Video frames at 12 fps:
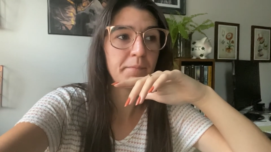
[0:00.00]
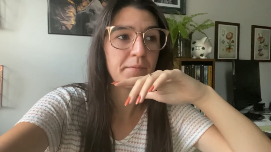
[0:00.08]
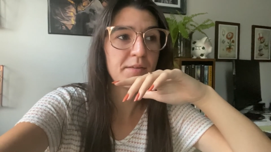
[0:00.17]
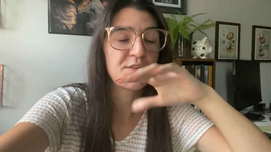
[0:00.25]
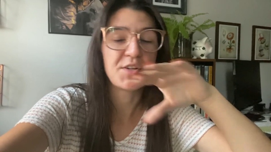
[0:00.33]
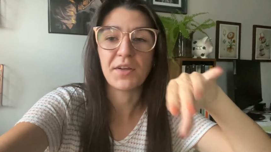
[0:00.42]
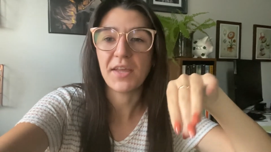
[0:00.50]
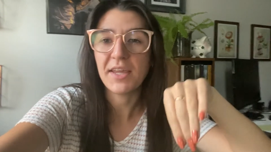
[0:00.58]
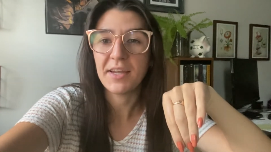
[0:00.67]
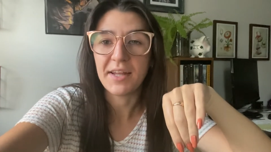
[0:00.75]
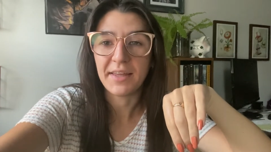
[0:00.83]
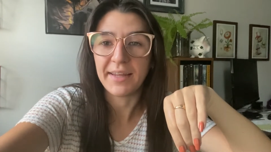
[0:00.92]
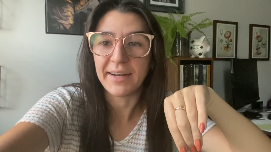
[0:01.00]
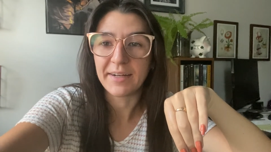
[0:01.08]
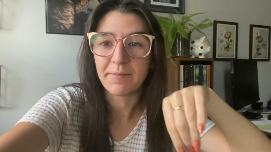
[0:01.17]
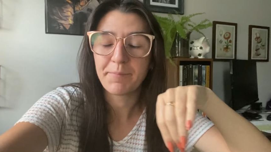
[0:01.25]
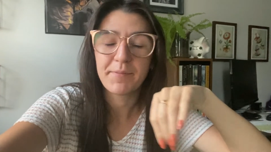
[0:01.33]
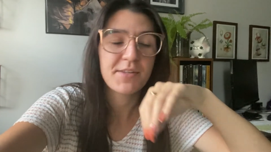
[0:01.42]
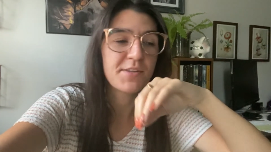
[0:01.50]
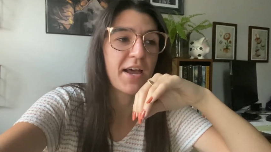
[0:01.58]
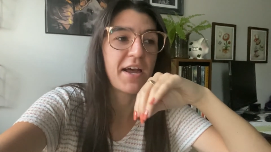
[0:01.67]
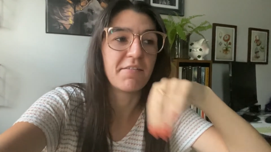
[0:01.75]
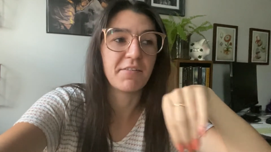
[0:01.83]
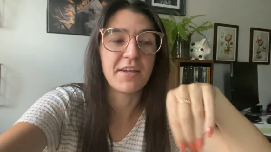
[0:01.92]
still hanging in there. I
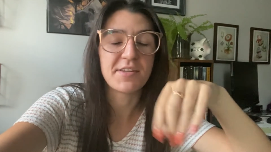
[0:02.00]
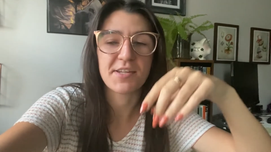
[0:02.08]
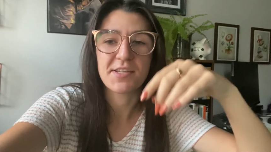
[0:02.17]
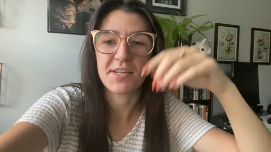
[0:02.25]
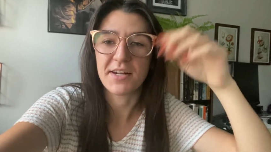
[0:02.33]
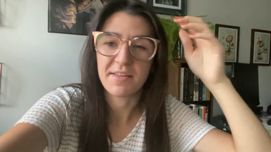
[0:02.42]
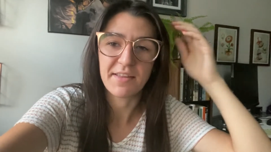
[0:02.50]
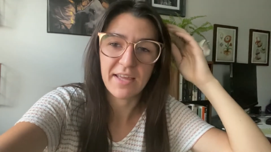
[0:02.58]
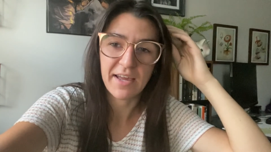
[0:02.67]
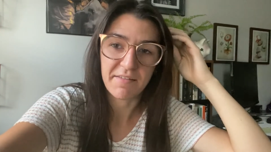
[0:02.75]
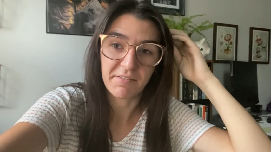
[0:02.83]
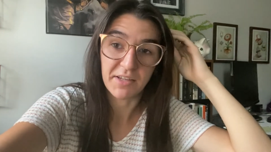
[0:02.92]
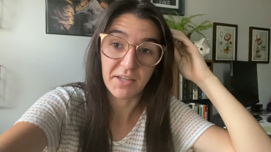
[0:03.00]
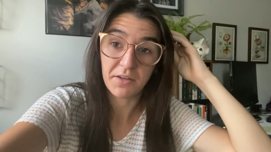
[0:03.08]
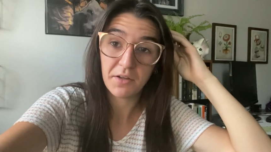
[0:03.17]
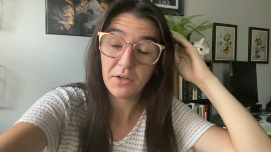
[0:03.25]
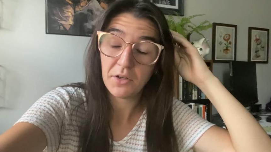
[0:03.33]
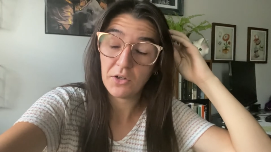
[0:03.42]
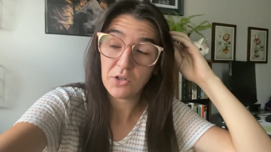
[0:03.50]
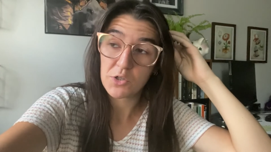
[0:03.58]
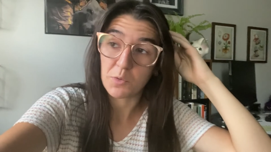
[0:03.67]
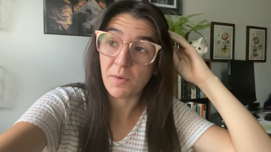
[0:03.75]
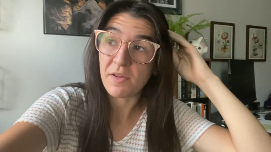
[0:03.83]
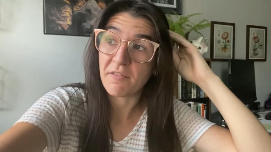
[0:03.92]
have, as I said, I think I have like
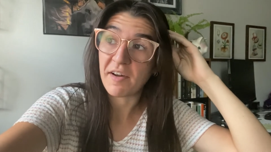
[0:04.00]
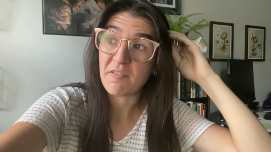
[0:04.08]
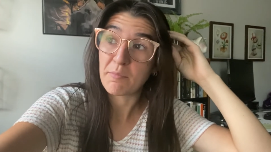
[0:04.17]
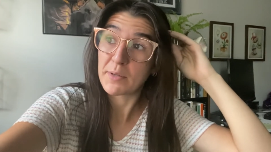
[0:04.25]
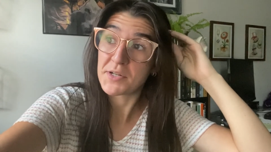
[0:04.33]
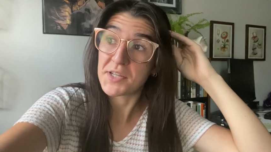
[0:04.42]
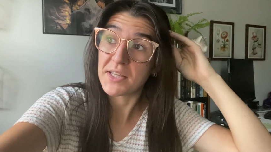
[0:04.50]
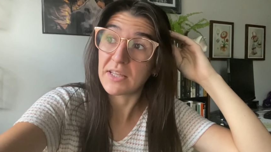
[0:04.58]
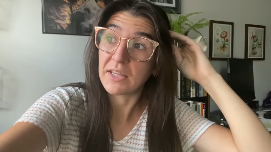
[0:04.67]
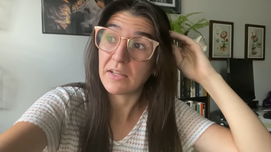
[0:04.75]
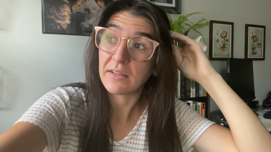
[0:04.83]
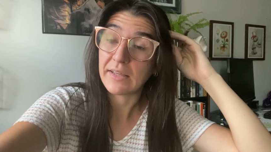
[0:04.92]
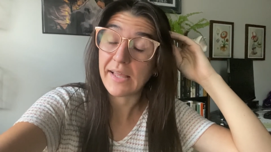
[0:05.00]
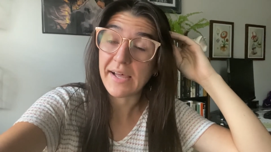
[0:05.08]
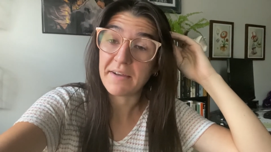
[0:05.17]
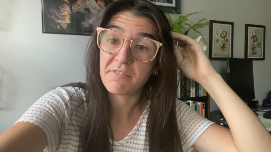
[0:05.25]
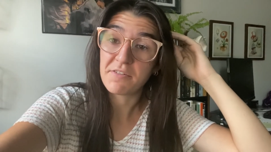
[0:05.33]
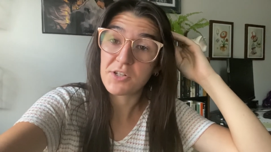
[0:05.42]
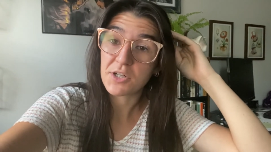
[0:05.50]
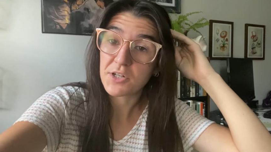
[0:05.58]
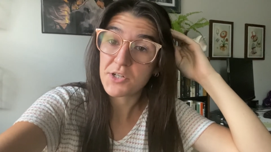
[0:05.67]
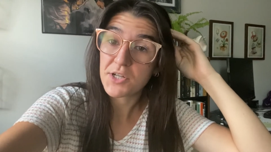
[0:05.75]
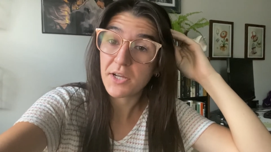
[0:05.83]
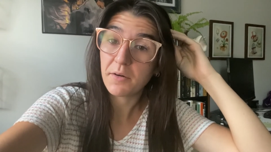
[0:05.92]
25% left
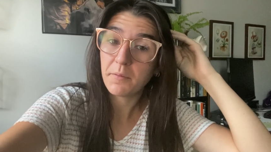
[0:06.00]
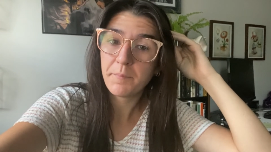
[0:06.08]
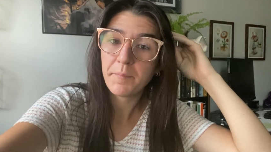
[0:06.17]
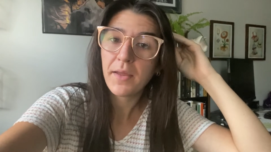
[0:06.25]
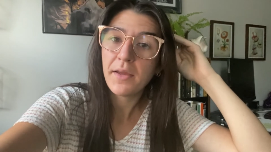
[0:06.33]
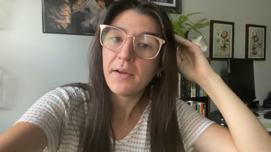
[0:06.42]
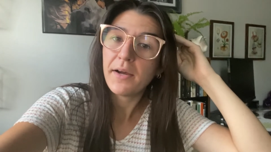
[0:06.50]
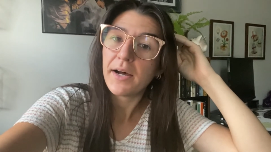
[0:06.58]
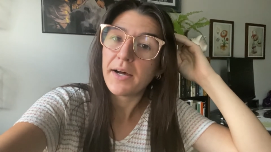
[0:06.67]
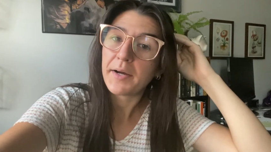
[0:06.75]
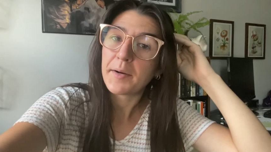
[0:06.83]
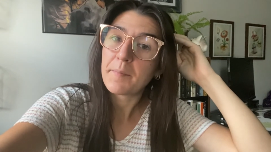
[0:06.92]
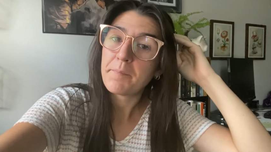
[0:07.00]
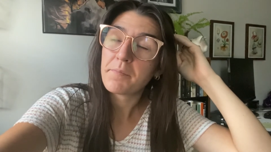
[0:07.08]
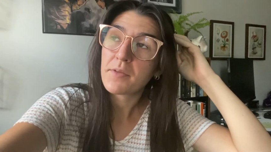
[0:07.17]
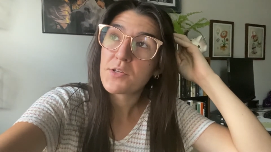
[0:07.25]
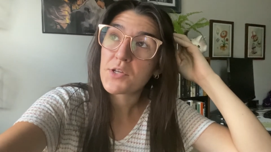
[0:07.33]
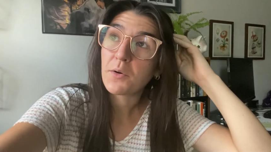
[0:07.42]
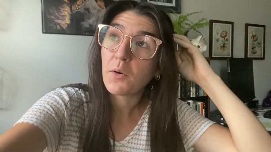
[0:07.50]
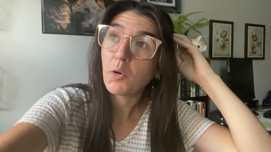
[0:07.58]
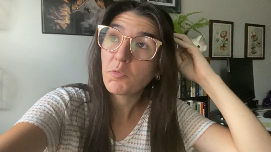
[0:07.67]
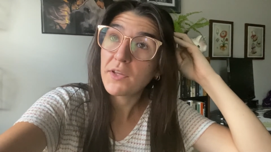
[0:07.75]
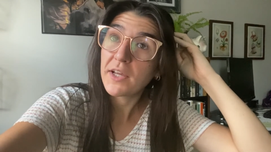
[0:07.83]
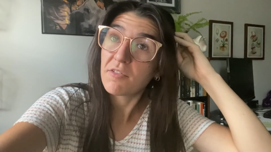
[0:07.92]
or so. So
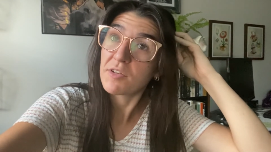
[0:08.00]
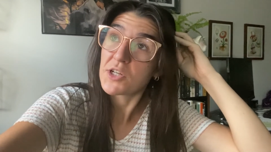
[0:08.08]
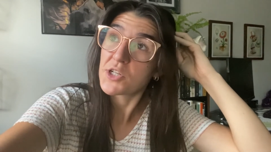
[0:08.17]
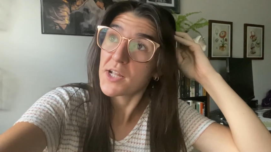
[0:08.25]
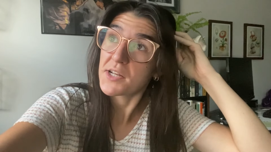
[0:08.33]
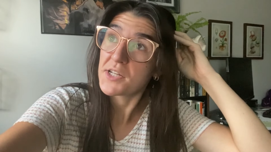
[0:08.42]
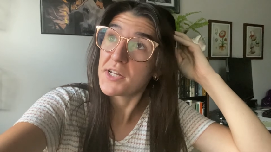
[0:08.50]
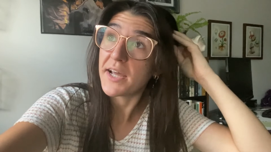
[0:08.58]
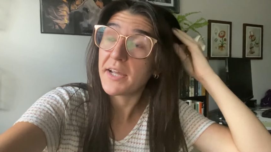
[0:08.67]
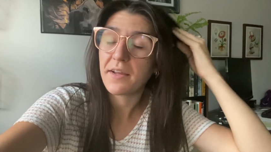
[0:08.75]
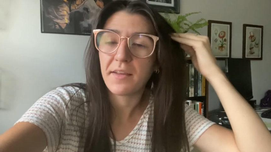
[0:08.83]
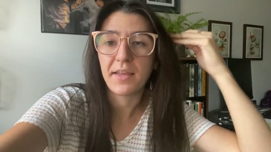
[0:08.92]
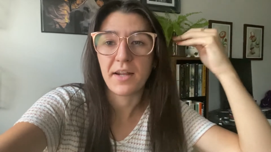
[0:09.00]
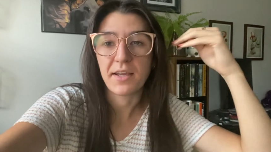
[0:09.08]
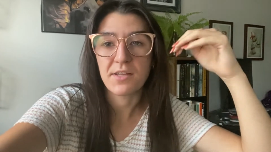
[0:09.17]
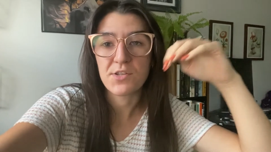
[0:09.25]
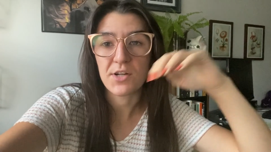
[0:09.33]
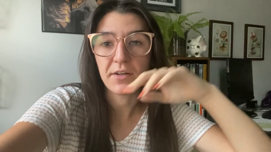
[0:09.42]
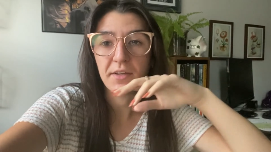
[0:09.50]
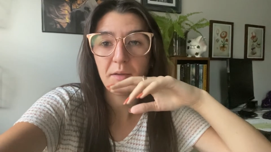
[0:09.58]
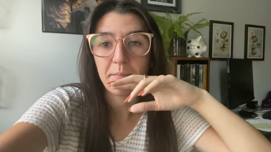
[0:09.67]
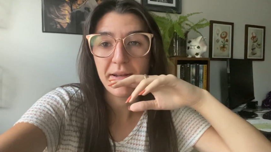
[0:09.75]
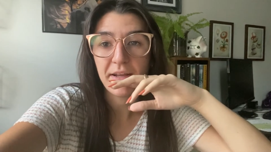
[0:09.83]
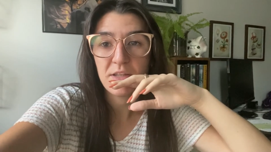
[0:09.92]
hopefully I'll finish that today and then I can start
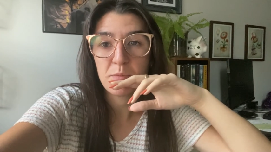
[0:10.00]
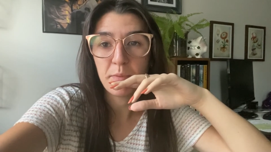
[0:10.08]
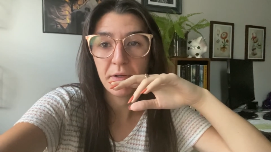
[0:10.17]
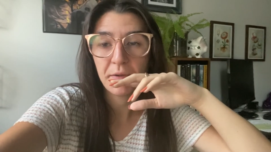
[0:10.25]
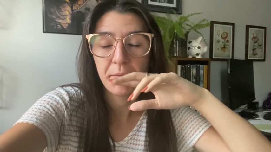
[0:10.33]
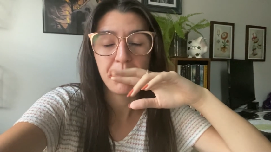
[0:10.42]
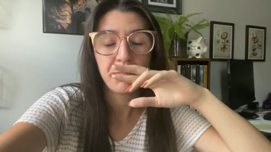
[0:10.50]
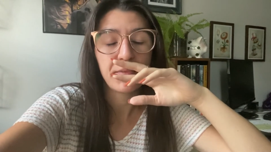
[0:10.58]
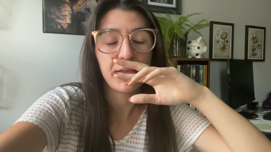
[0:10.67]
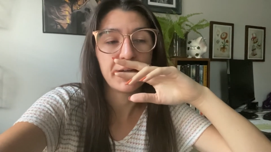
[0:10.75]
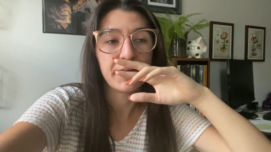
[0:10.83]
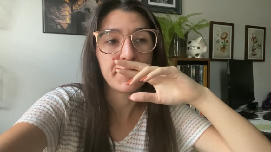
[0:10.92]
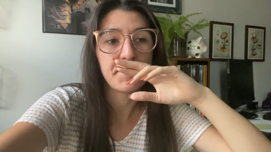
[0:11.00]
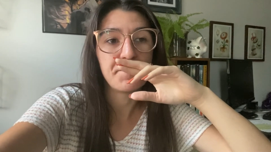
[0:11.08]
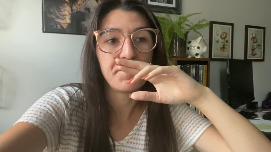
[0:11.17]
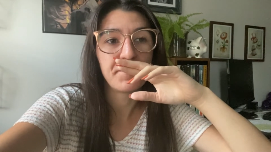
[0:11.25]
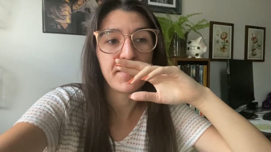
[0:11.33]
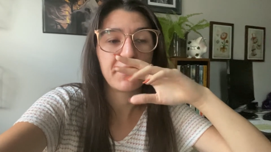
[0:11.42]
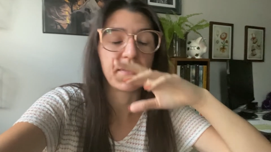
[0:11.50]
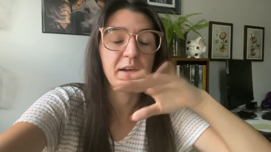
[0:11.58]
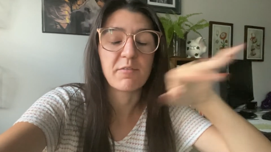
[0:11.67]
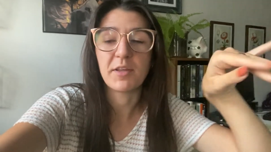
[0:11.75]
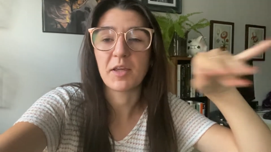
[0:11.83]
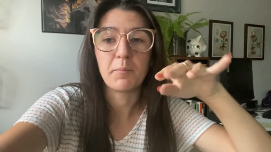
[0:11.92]
like my next book. And I'll
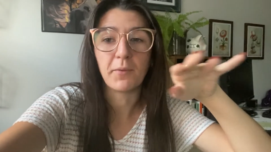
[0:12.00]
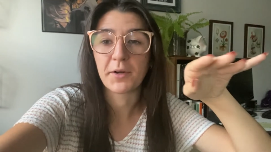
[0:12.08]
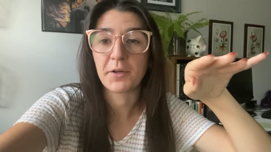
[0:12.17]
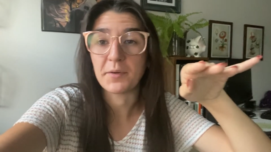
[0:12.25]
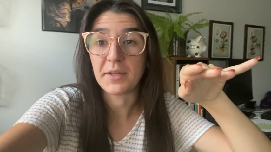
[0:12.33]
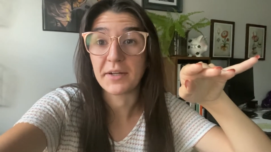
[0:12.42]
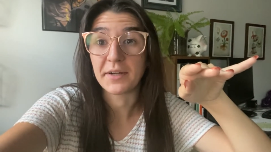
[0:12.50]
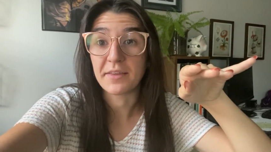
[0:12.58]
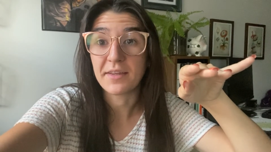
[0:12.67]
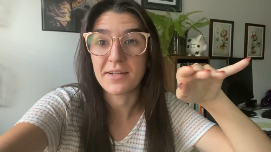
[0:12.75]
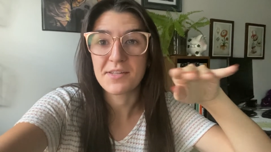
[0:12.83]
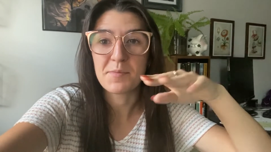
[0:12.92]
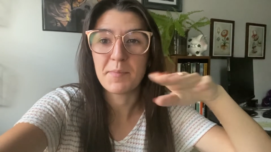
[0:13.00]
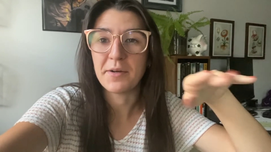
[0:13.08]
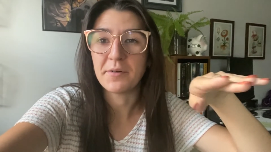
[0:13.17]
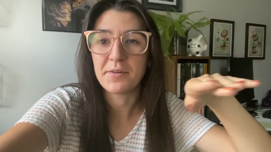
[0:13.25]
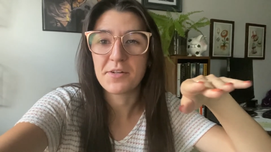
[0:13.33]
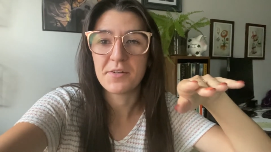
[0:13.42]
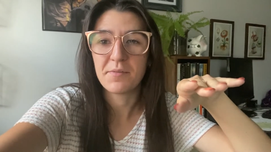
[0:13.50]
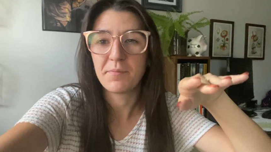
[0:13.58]
have like more coherent thoughts about